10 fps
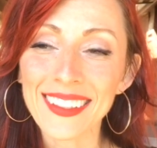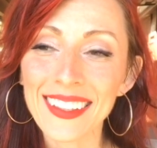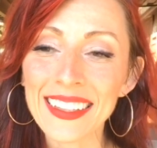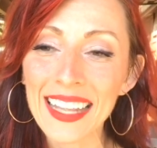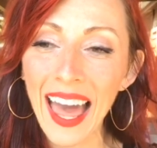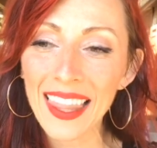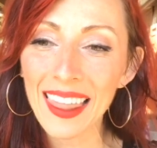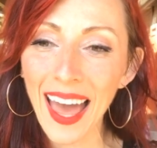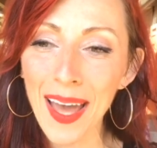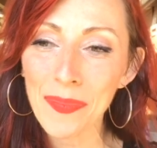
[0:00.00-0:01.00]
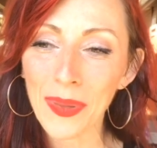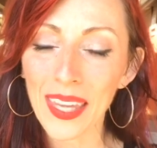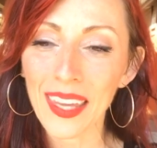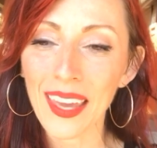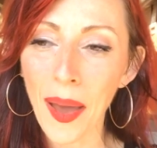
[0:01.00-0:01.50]
let that
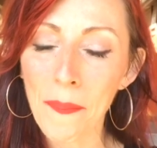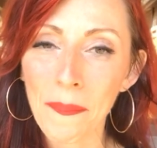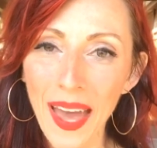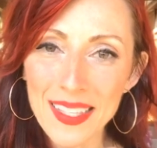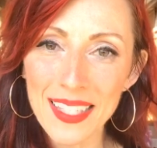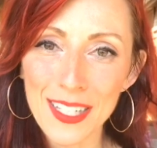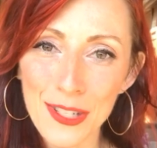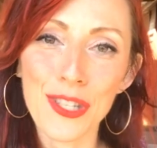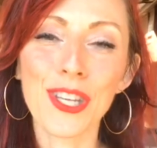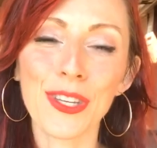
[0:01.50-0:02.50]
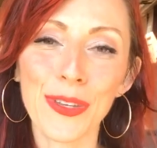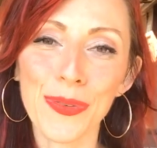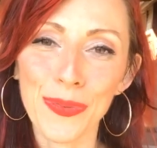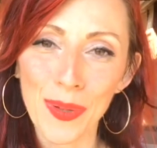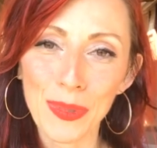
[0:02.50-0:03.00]
be a message to you
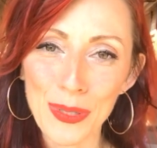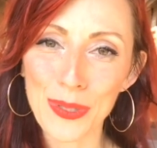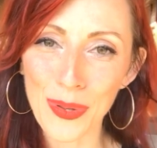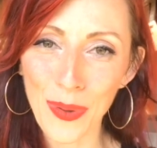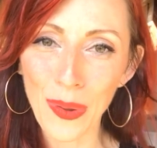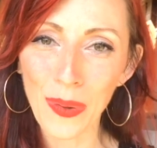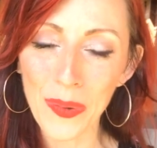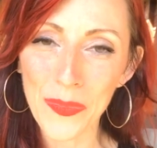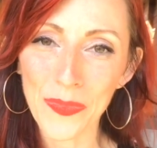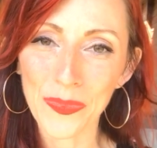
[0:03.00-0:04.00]
from your soul